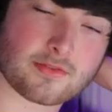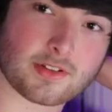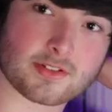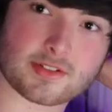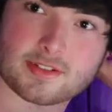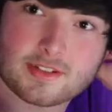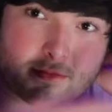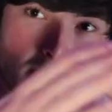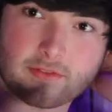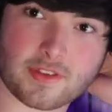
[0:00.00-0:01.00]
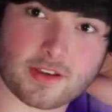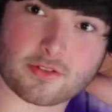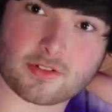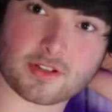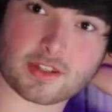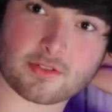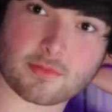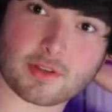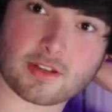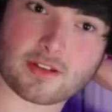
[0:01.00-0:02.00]
really just skimming over that Google Doc that
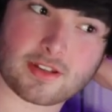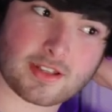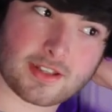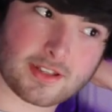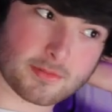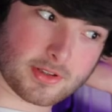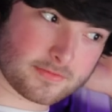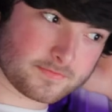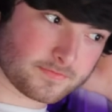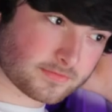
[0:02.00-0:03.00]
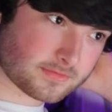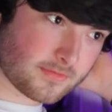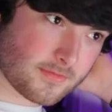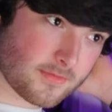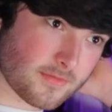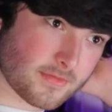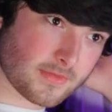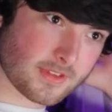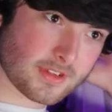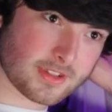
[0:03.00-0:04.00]
we made. But
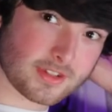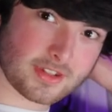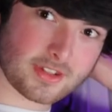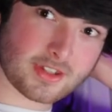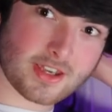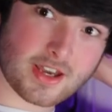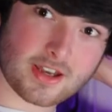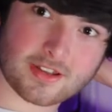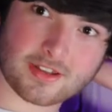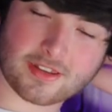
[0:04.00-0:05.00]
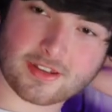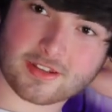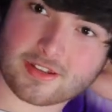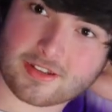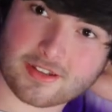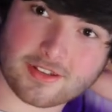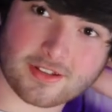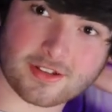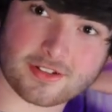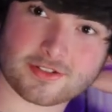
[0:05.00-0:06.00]
yeah, I think
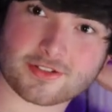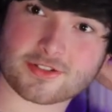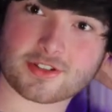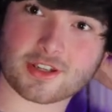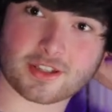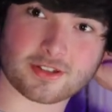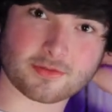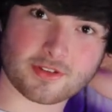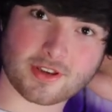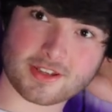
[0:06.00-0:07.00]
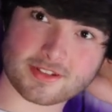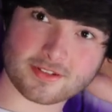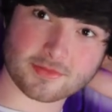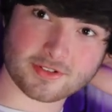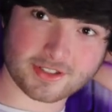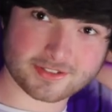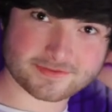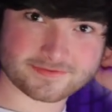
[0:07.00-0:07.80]
I'll check in with you guys in the morning.